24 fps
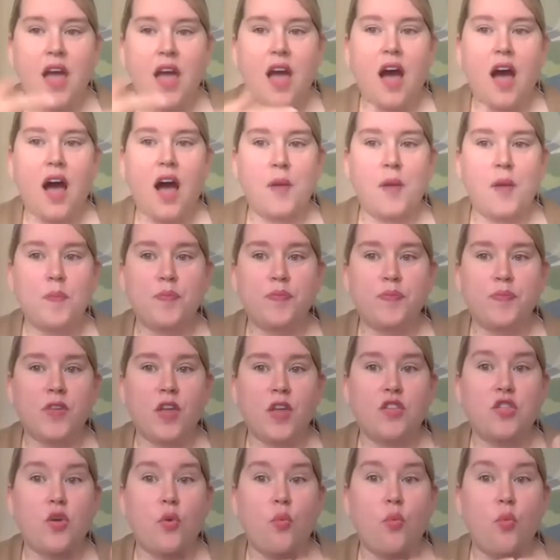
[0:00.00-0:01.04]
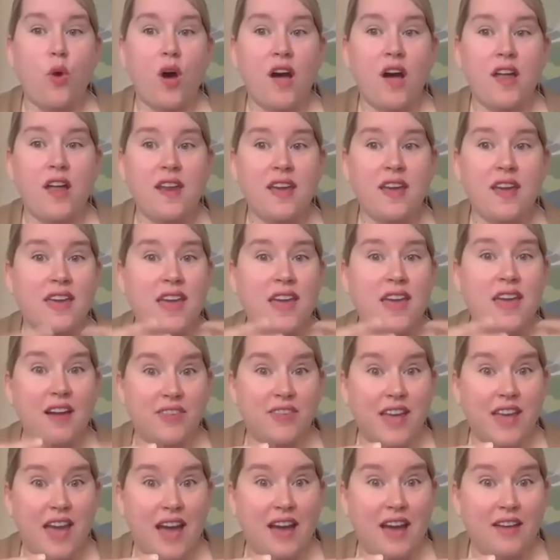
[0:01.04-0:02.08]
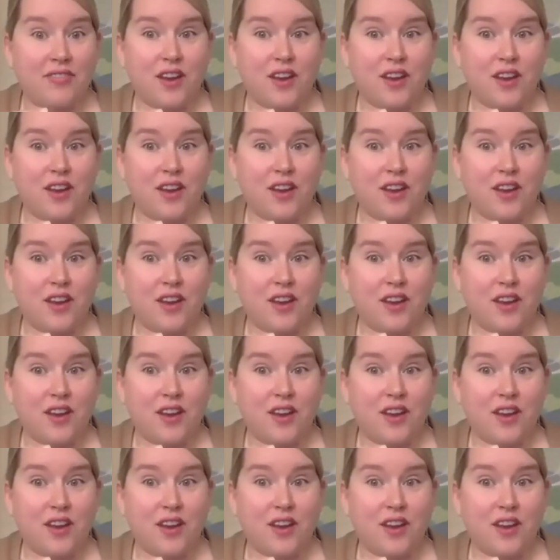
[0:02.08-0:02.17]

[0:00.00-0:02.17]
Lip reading: The one caveat